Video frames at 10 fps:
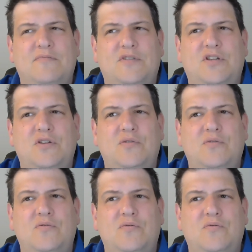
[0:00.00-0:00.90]

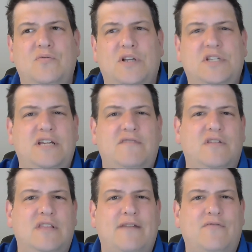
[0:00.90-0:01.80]
to achieve the
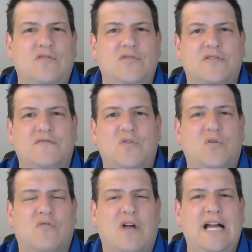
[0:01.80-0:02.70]
levels of
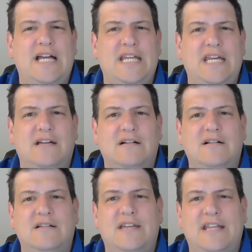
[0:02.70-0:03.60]
notoriety
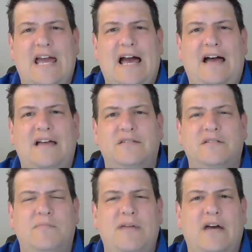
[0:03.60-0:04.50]
that he has and
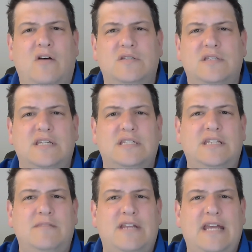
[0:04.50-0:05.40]
to be held in the
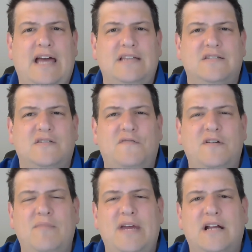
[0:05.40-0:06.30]
esteem that he has as a
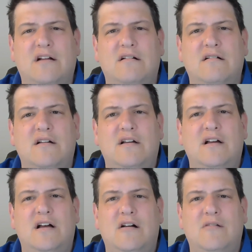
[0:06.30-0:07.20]
filmmaker.
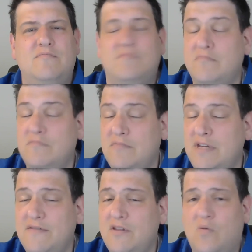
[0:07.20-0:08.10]

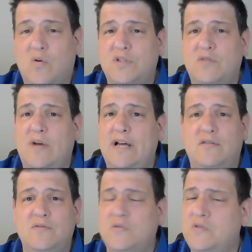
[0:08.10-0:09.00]
Even though Orson
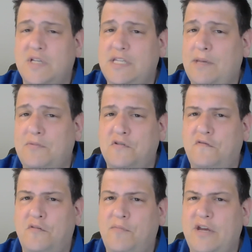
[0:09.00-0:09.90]
Welles is an exceptional
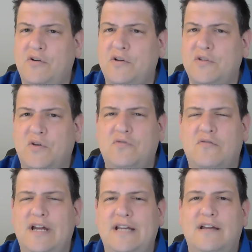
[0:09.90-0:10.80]
filmmaker in his own
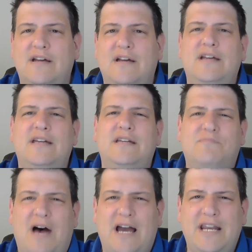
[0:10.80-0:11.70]
right, his
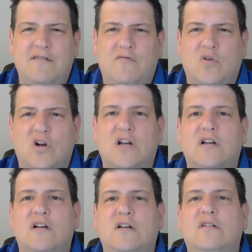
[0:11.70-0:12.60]
body of work,
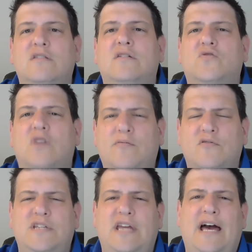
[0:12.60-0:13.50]
the
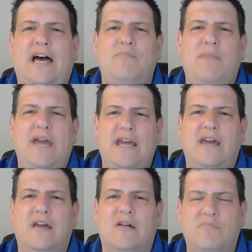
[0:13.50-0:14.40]
troubles he had making
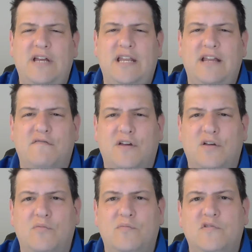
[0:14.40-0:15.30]
and completing
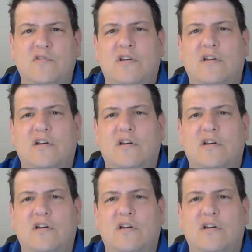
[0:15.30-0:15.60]
films,